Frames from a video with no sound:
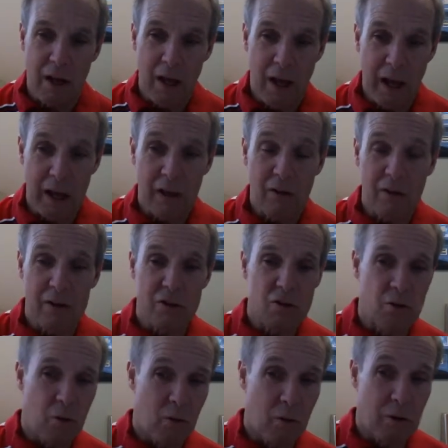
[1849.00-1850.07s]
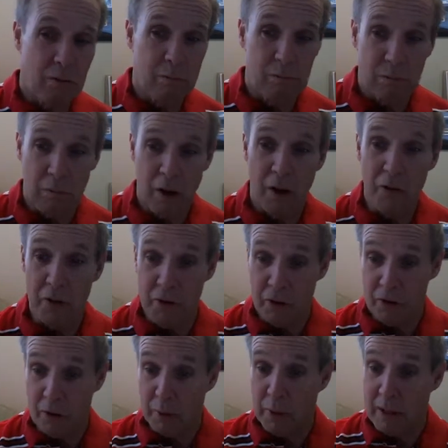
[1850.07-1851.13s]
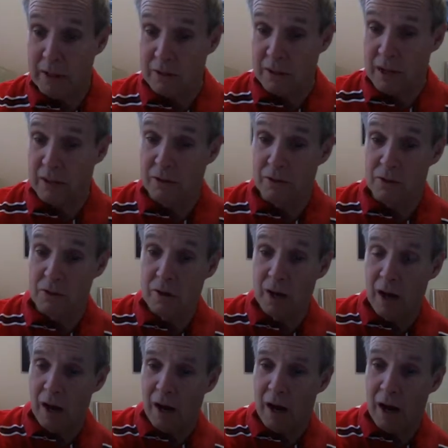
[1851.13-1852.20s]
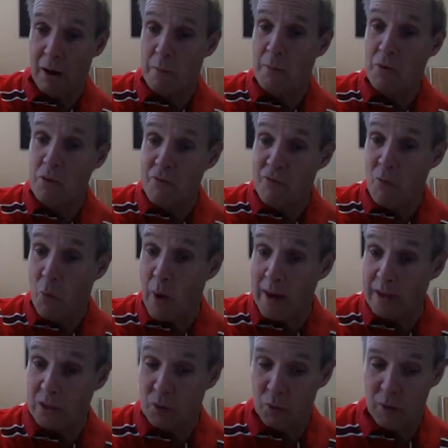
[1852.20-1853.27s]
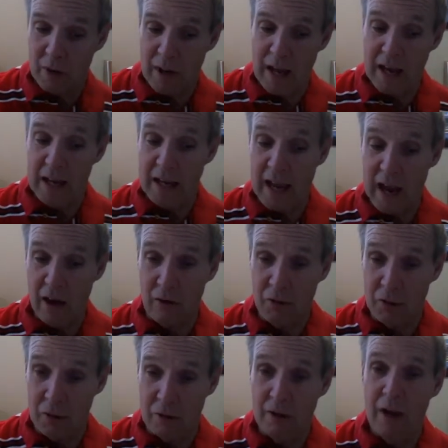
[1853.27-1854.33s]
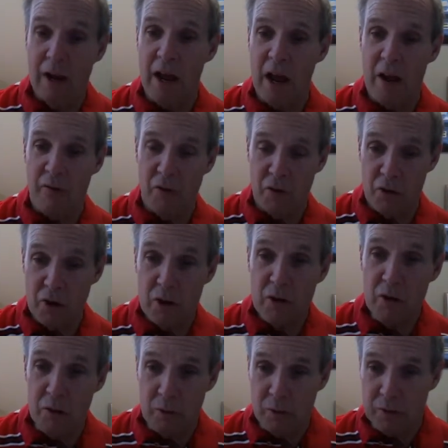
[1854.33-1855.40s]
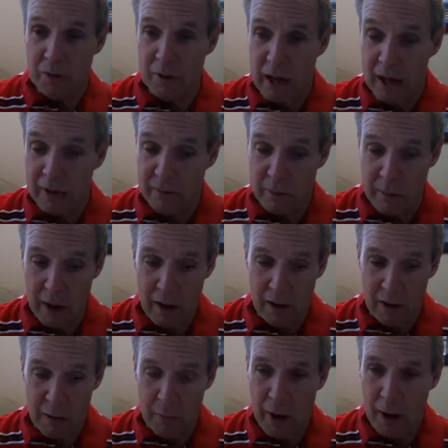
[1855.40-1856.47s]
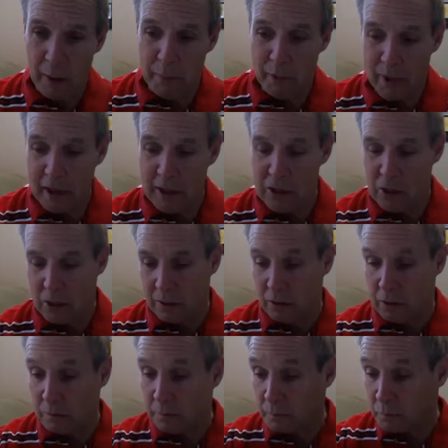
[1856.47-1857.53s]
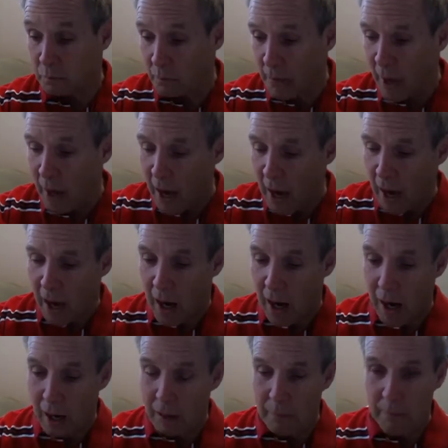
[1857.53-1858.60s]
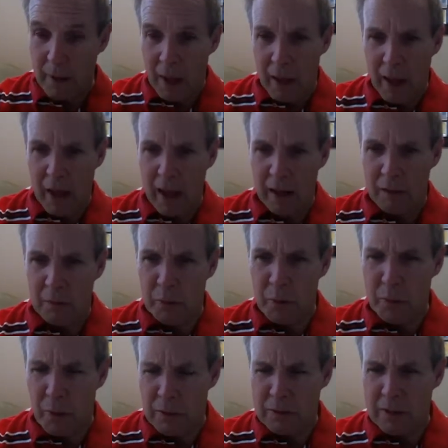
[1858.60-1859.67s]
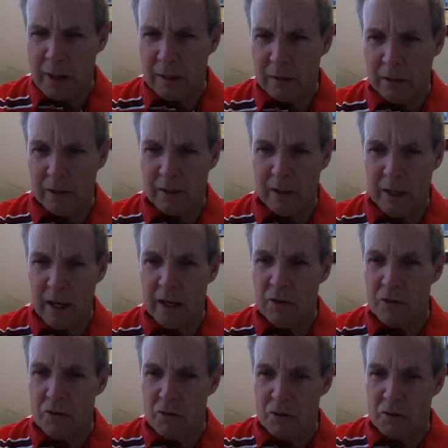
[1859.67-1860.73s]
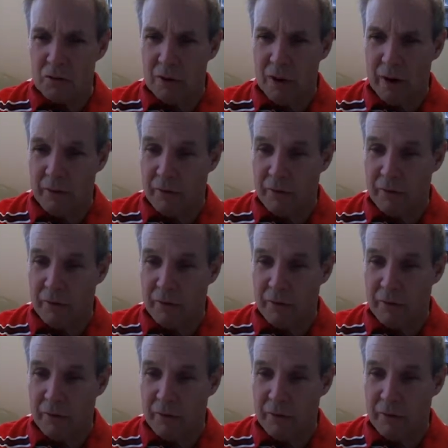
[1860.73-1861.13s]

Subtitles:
English or other European settlers move westward and encounter ever new Native American populations. And the book points out that the English at